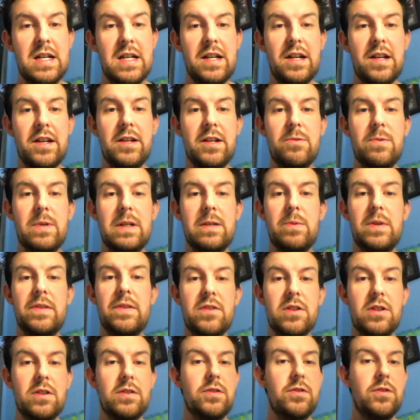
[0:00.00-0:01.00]
where we've
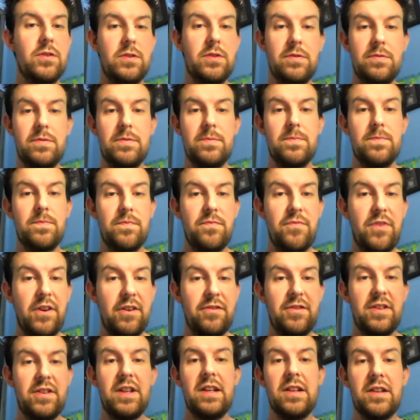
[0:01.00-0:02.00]
got sort of
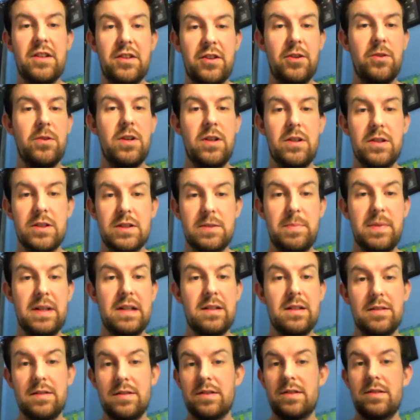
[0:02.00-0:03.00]
15 acute
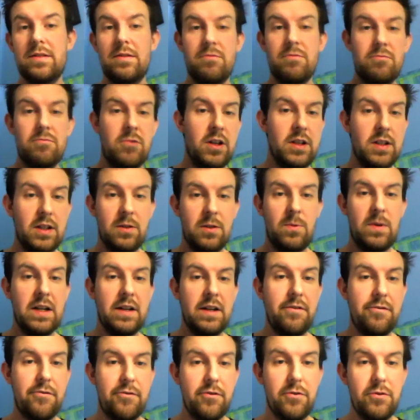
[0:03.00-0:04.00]
hospitals right the way
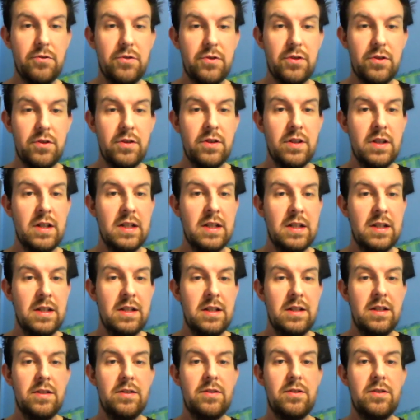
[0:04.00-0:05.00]
through to
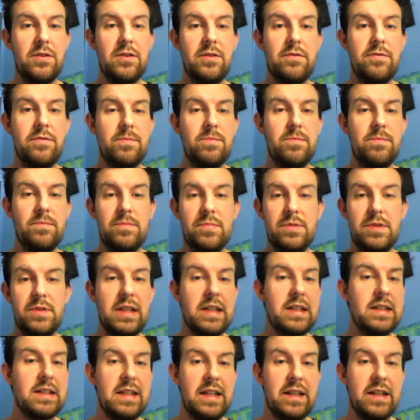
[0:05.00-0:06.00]
sort of
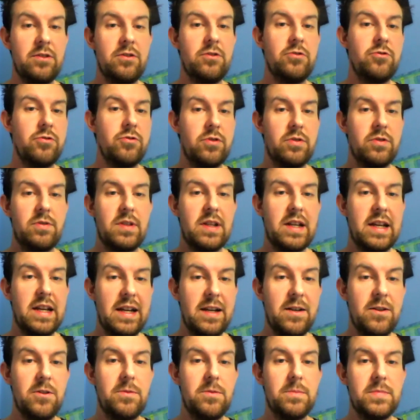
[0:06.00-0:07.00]
1,600
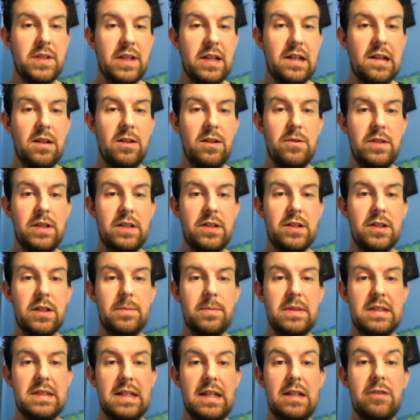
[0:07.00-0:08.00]
care homes, including
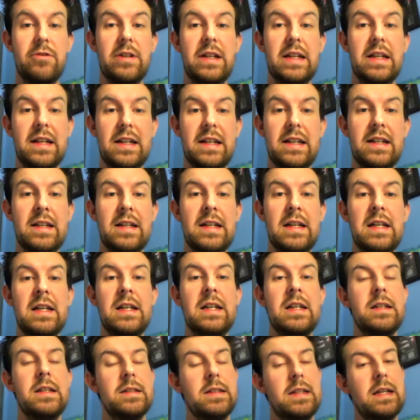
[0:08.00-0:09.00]
domiciliary care.
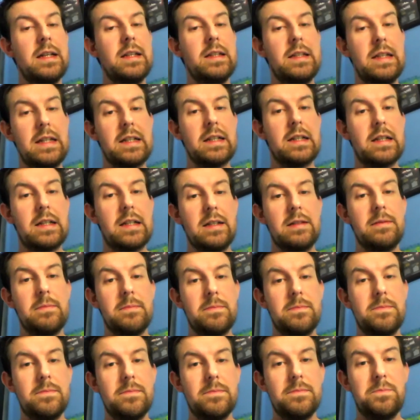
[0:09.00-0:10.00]
That then
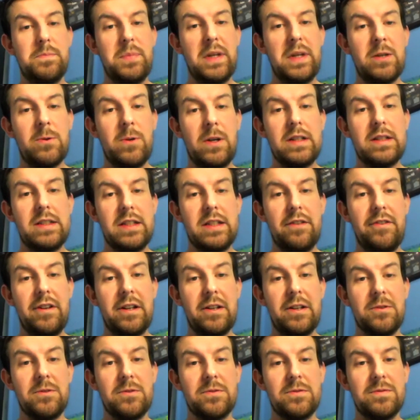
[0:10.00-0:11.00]
can be quite
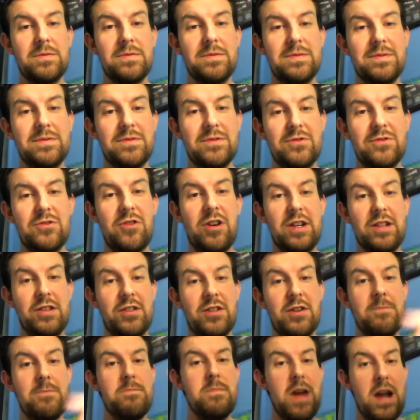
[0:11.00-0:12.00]
difficult trying
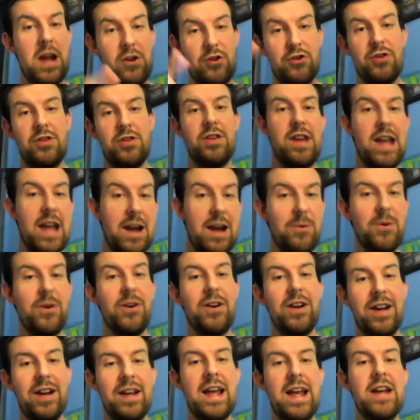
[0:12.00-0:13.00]
to mesh the
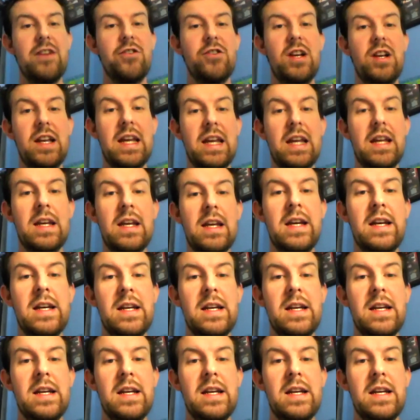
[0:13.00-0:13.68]
network and actually